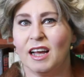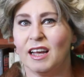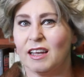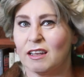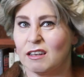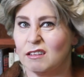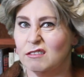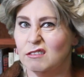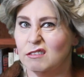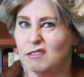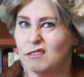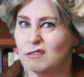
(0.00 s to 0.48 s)

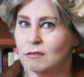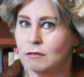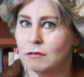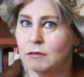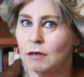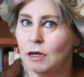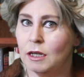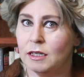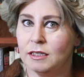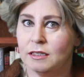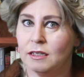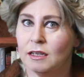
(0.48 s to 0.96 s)
like,
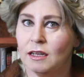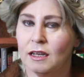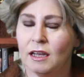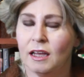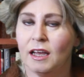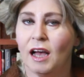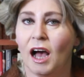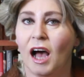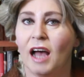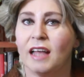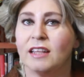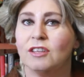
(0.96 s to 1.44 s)
oh,
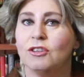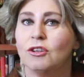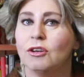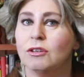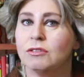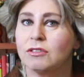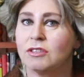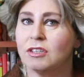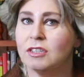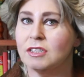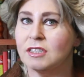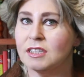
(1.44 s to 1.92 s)
I
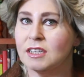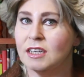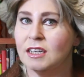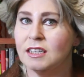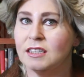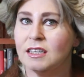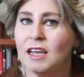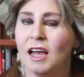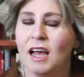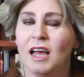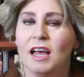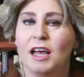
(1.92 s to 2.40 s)
noticed
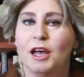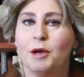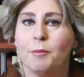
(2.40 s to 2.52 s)
it,